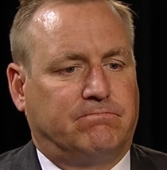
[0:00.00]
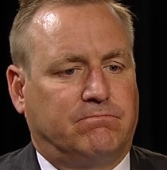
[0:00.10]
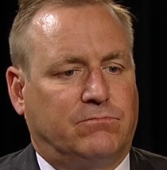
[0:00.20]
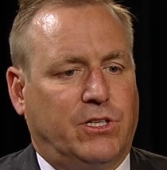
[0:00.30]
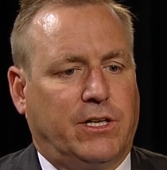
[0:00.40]

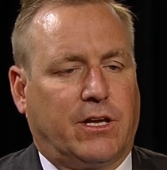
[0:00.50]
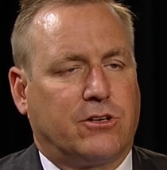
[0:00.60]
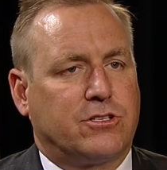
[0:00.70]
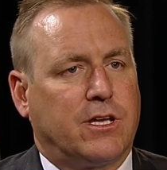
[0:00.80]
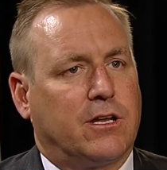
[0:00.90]
really
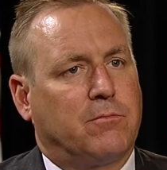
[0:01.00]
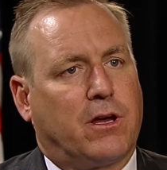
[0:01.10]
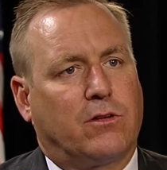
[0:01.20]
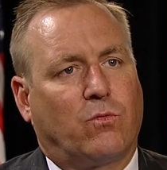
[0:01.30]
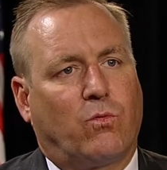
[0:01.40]
understand
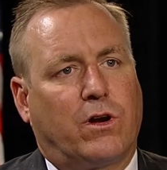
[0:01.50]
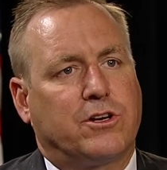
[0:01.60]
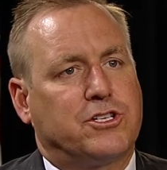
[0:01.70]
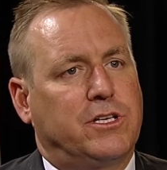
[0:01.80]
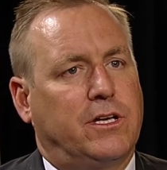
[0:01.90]
about where
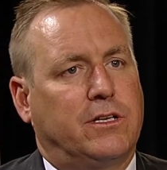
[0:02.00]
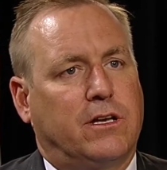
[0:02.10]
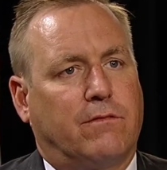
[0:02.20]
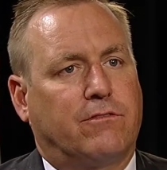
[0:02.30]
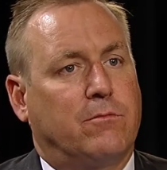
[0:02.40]
she had
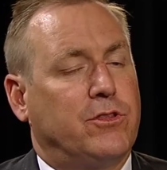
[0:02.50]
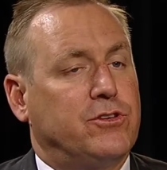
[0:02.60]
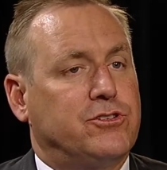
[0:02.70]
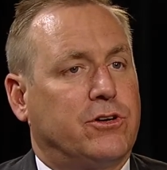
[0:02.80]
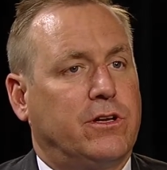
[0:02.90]
come from and the
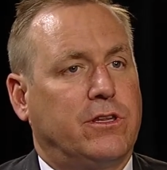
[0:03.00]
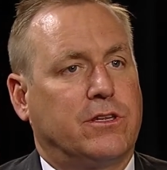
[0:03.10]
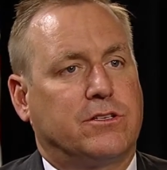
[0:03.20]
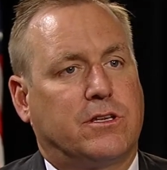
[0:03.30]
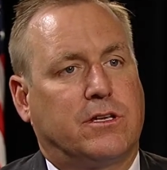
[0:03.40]
journey
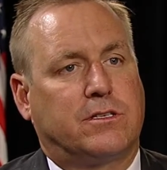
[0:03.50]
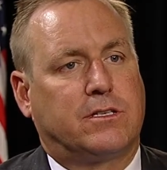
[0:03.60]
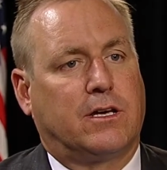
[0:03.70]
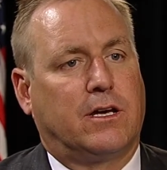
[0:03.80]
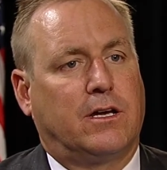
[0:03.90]

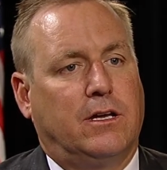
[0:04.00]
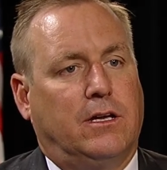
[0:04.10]
that